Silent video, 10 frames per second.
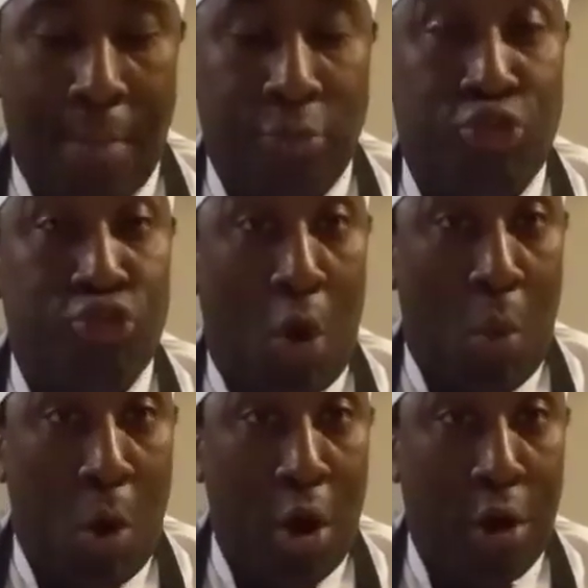Straw
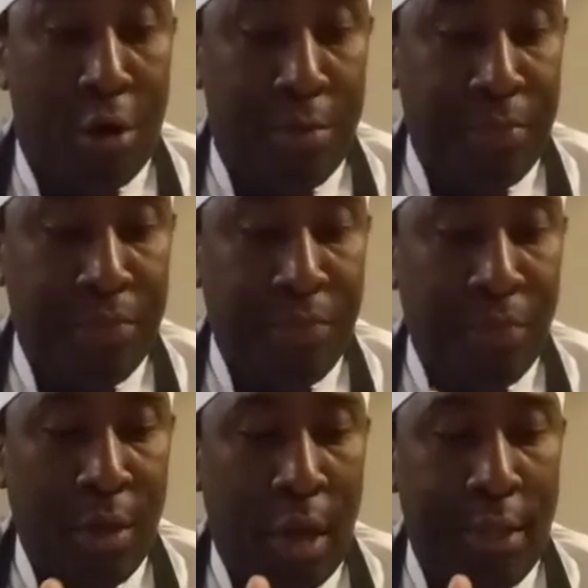work.
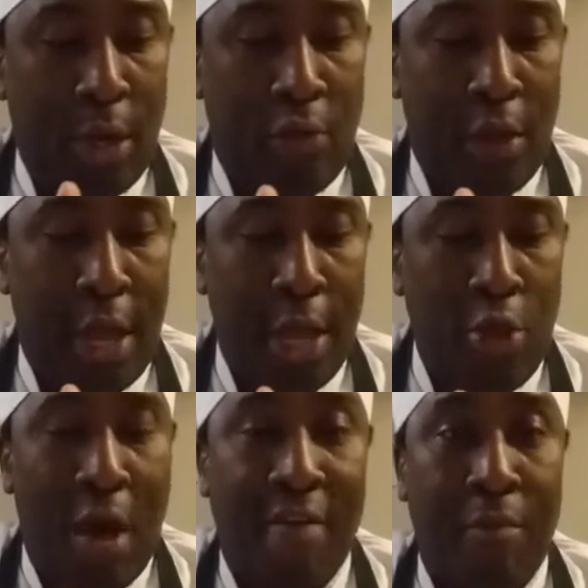Then over here
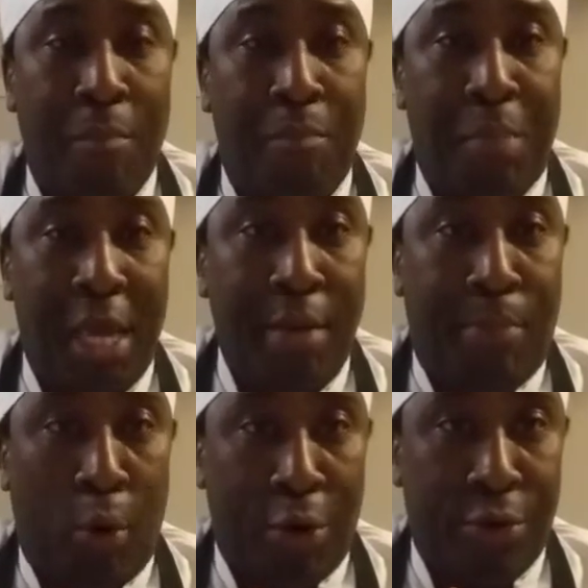you have bead
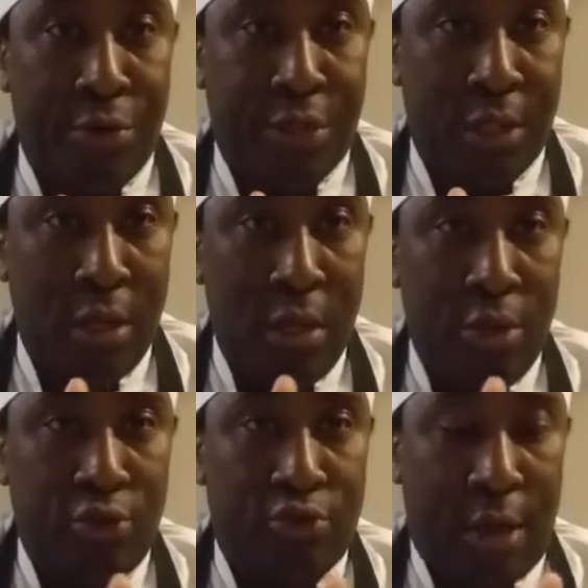borders
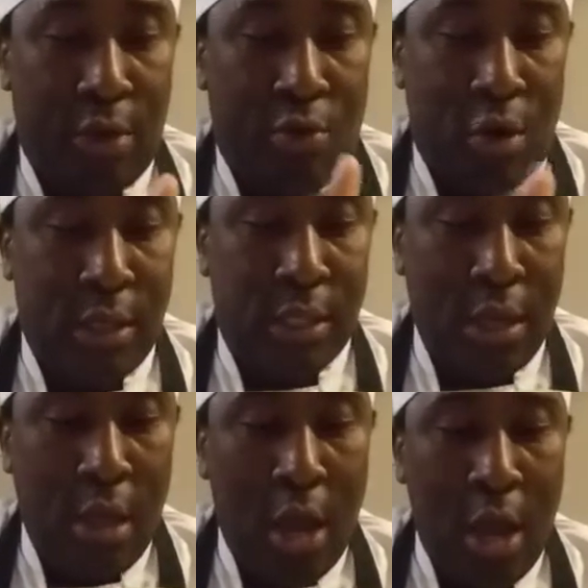straight
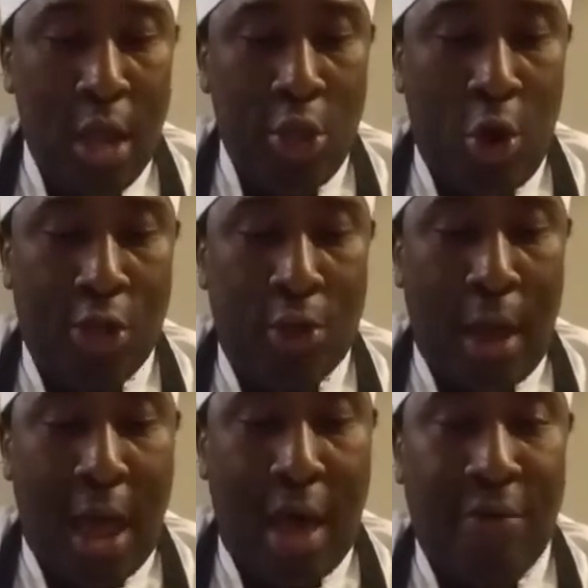across. You also
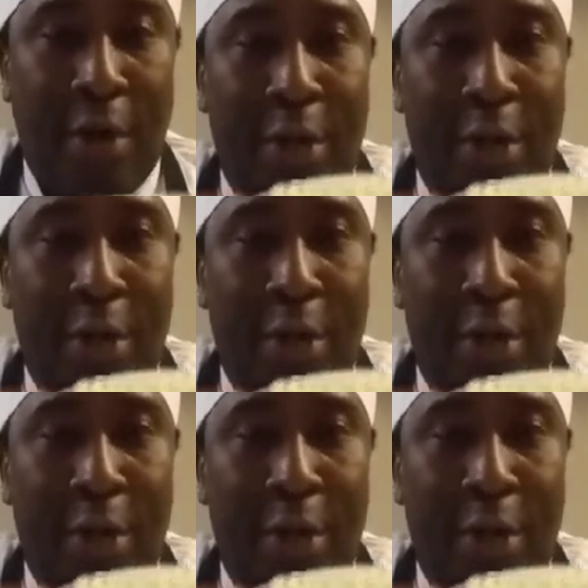have a